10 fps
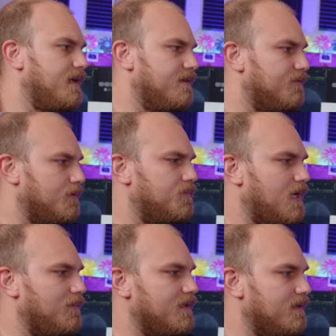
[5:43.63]
and this one
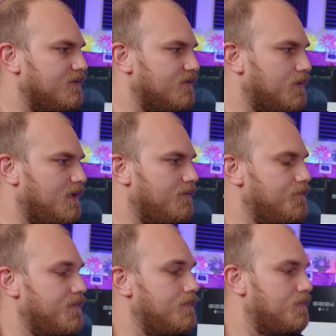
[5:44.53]
probably does as well.
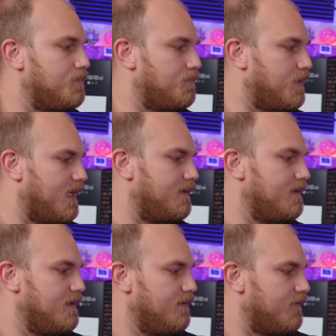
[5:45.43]
But
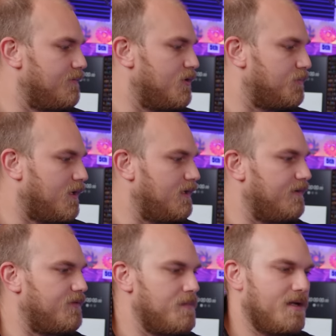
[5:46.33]
for the most part,
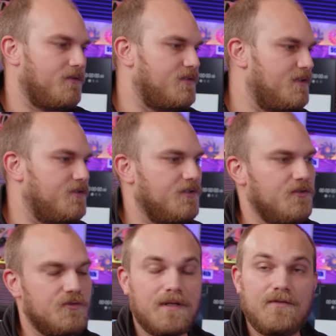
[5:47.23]
if the manual says you can
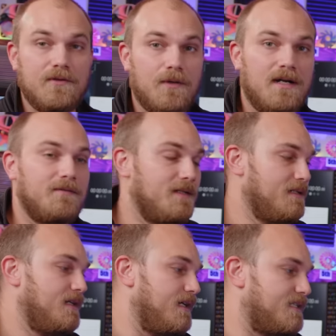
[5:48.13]
use whatever you want,
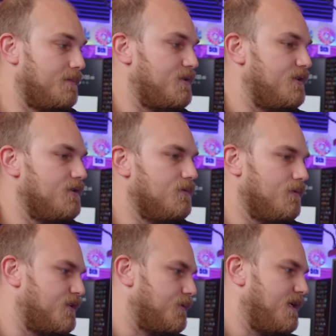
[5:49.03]
it's up to you
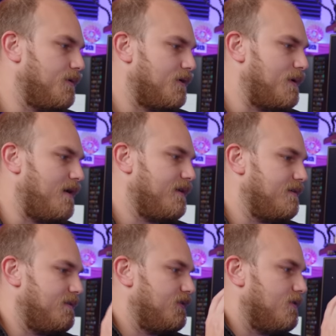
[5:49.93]
which way you want to route it.
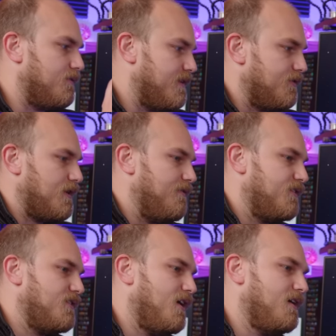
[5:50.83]
So for this
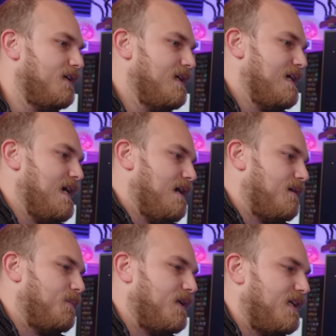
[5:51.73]
graphics card,
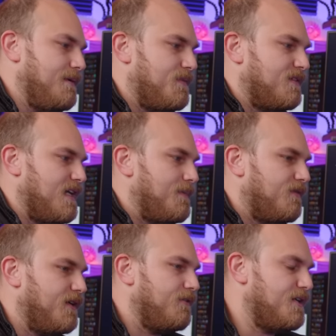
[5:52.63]
I'm going to keep the same
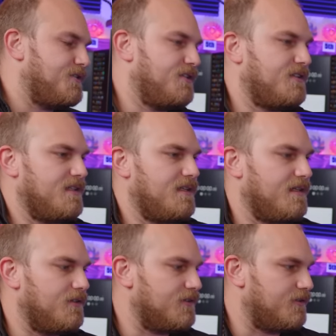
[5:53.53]
configuration just because I think
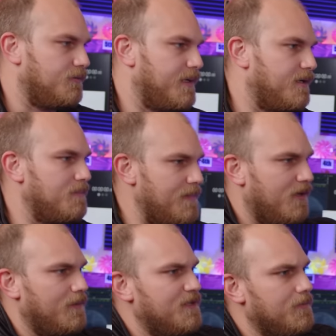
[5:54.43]
it looks a little better. Maybe
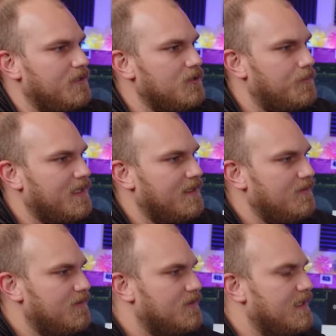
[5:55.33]
I'll redo my loop
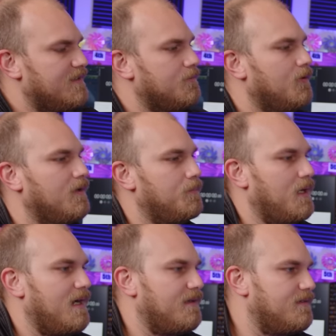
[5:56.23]
again, get some more
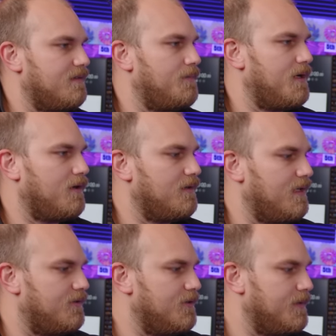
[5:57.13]
practice on my
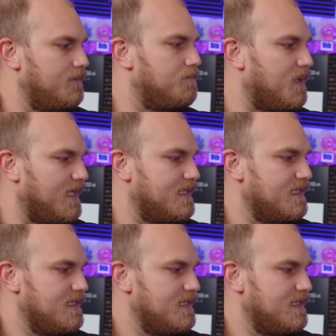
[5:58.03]
hardline tubing, but